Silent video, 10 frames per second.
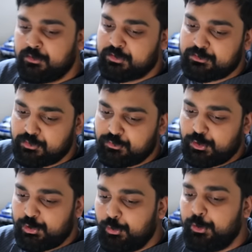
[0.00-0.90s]
such as
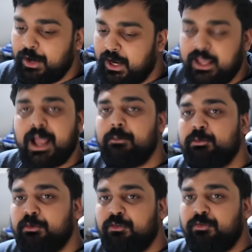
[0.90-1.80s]
urinating. Yeah, I'm
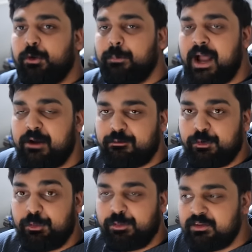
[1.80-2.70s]
supposed to feel bad
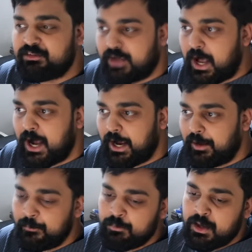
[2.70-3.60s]
for this
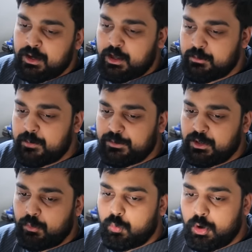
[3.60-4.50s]
guy. Now you might be
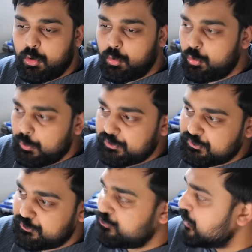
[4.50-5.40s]
like, whoa, who
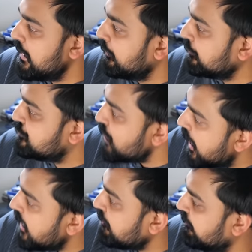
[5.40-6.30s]
is this Jail
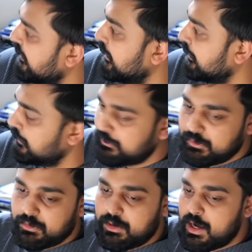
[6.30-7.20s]
John fella?
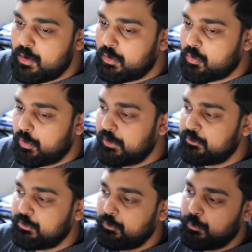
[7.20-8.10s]
Now,
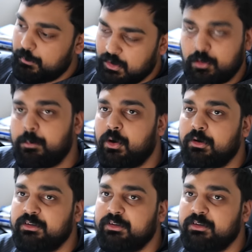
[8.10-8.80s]
according to Milk Bar